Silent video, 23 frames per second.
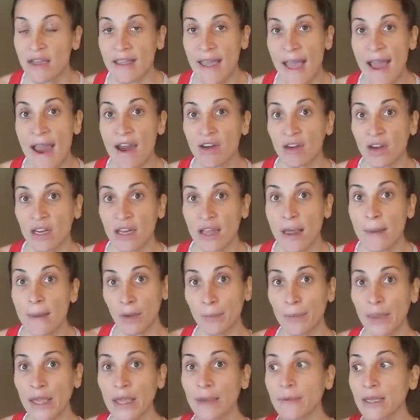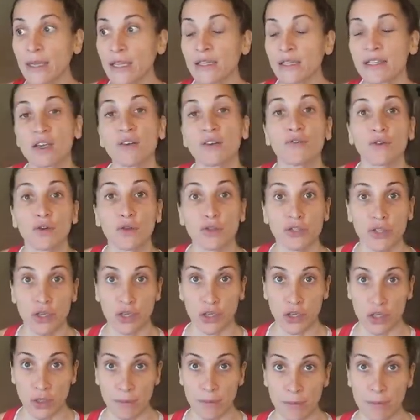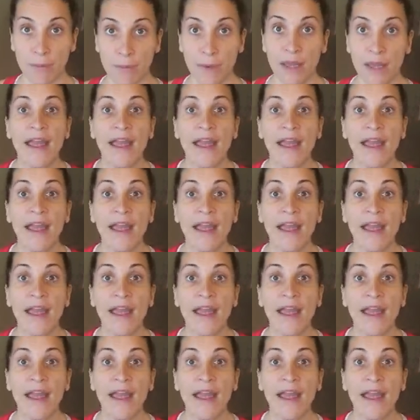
carry a baby to full term.